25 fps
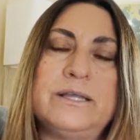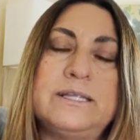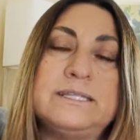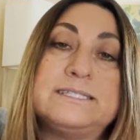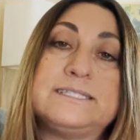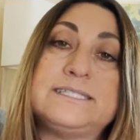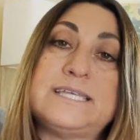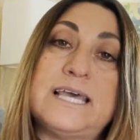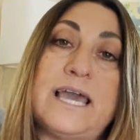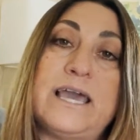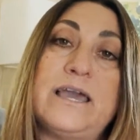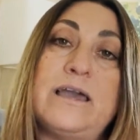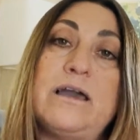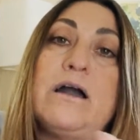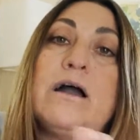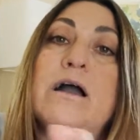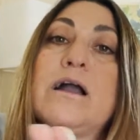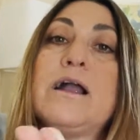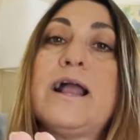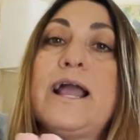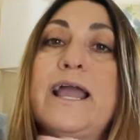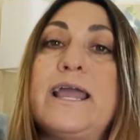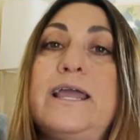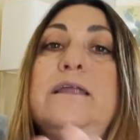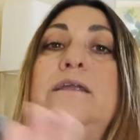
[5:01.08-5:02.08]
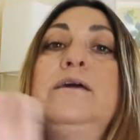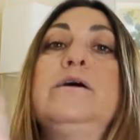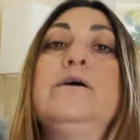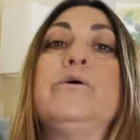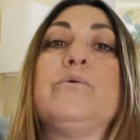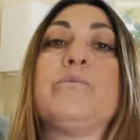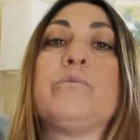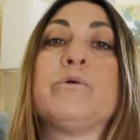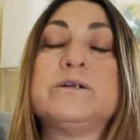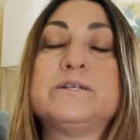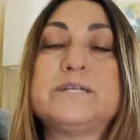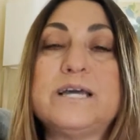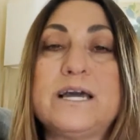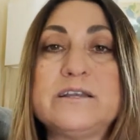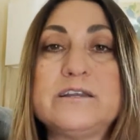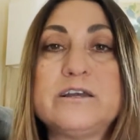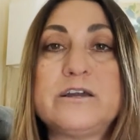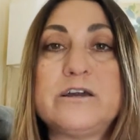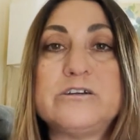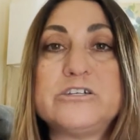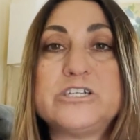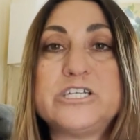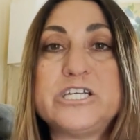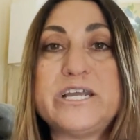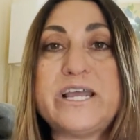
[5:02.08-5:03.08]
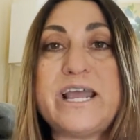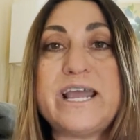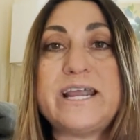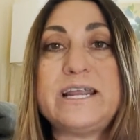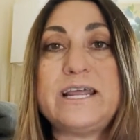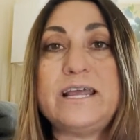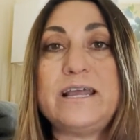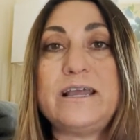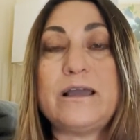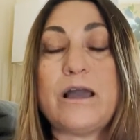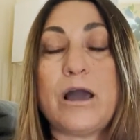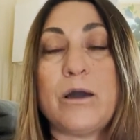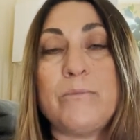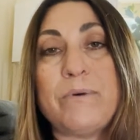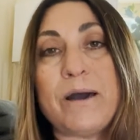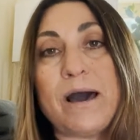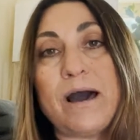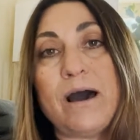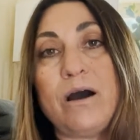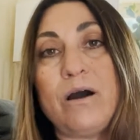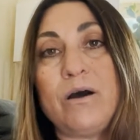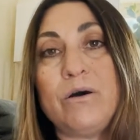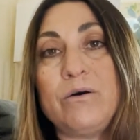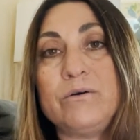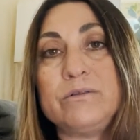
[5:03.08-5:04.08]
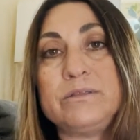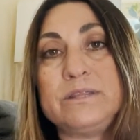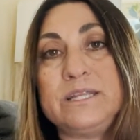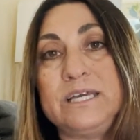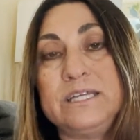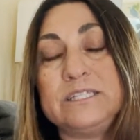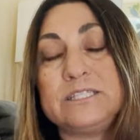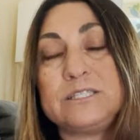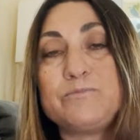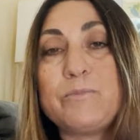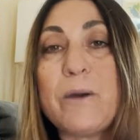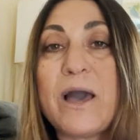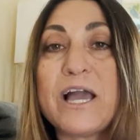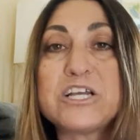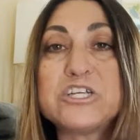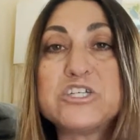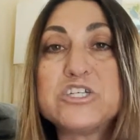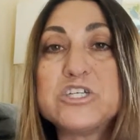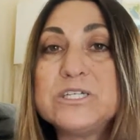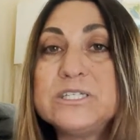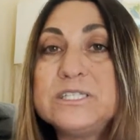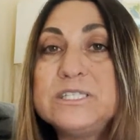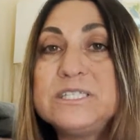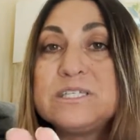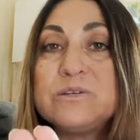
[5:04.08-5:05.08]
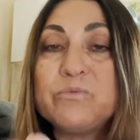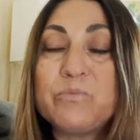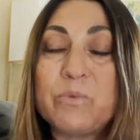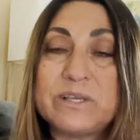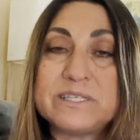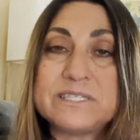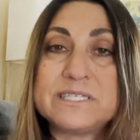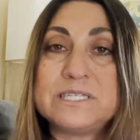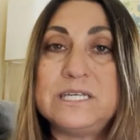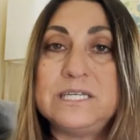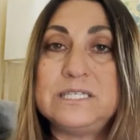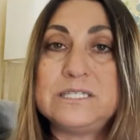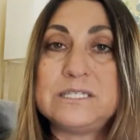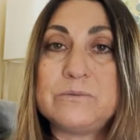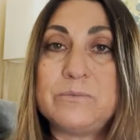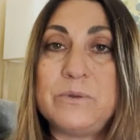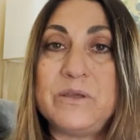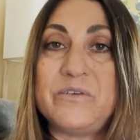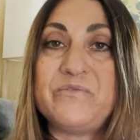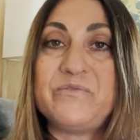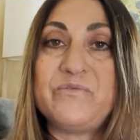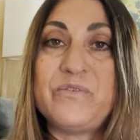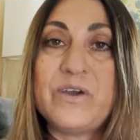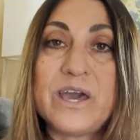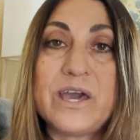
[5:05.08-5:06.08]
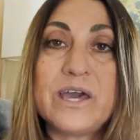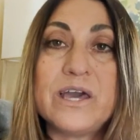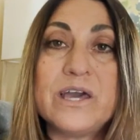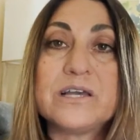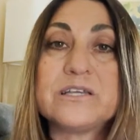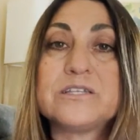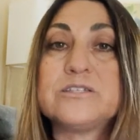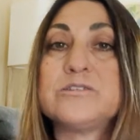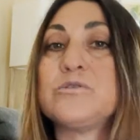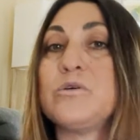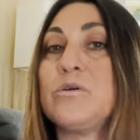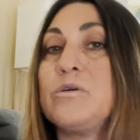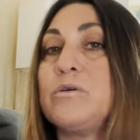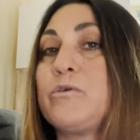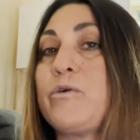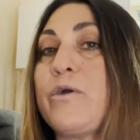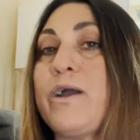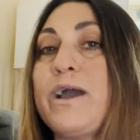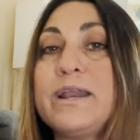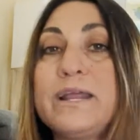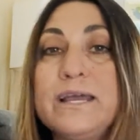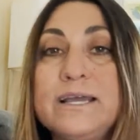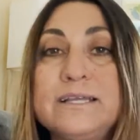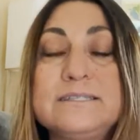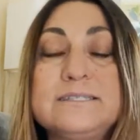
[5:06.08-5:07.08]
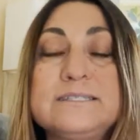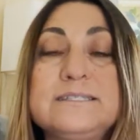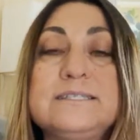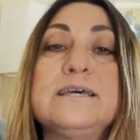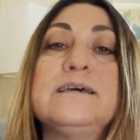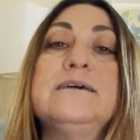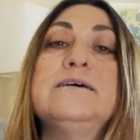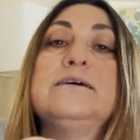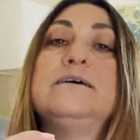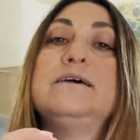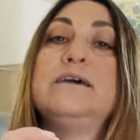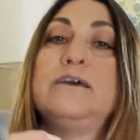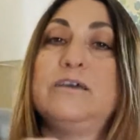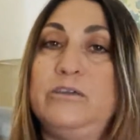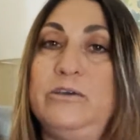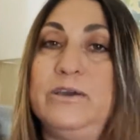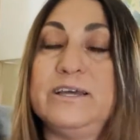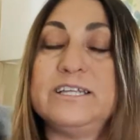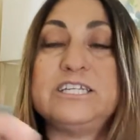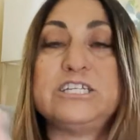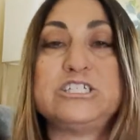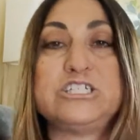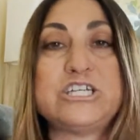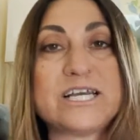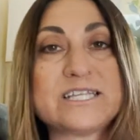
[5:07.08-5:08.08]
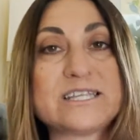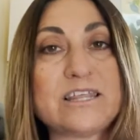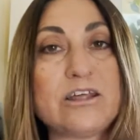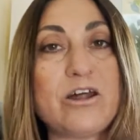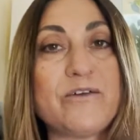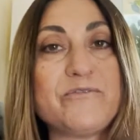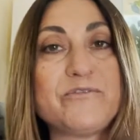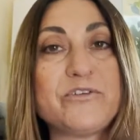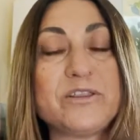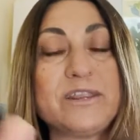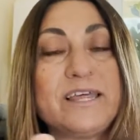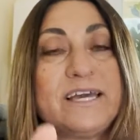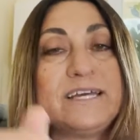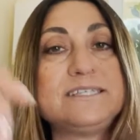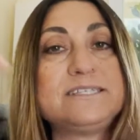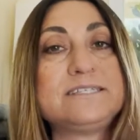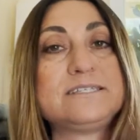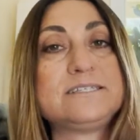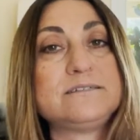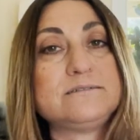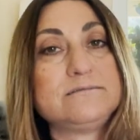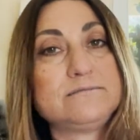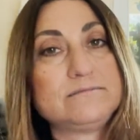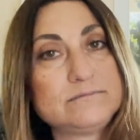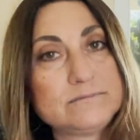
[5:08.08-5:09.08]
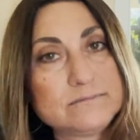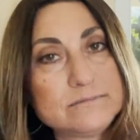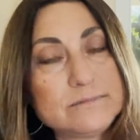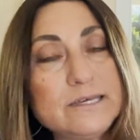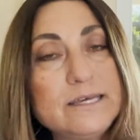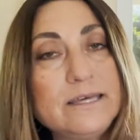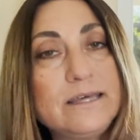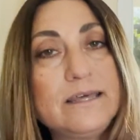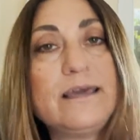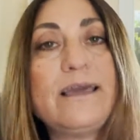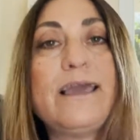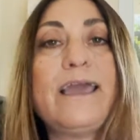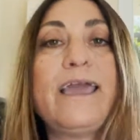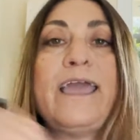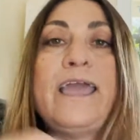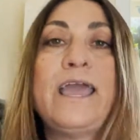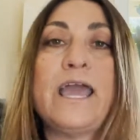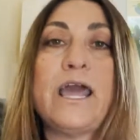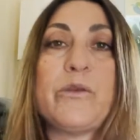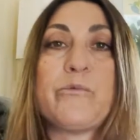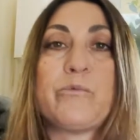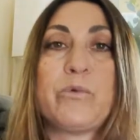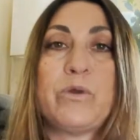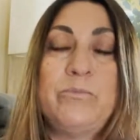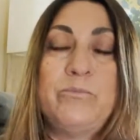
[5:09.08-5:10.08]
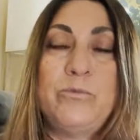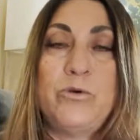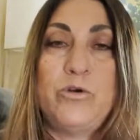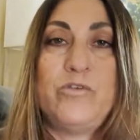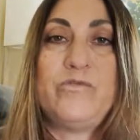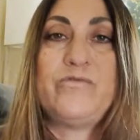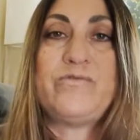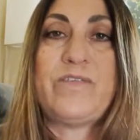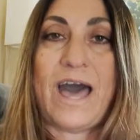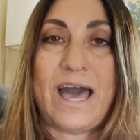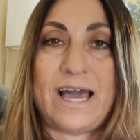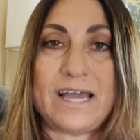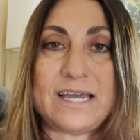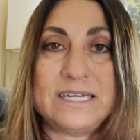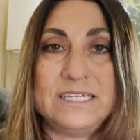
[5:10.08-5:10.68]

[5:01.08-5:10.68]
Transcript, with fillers: and say, all right, we're done negotiating about the inspections and what needs to be fixed or credits. You get to check that off your list and remove that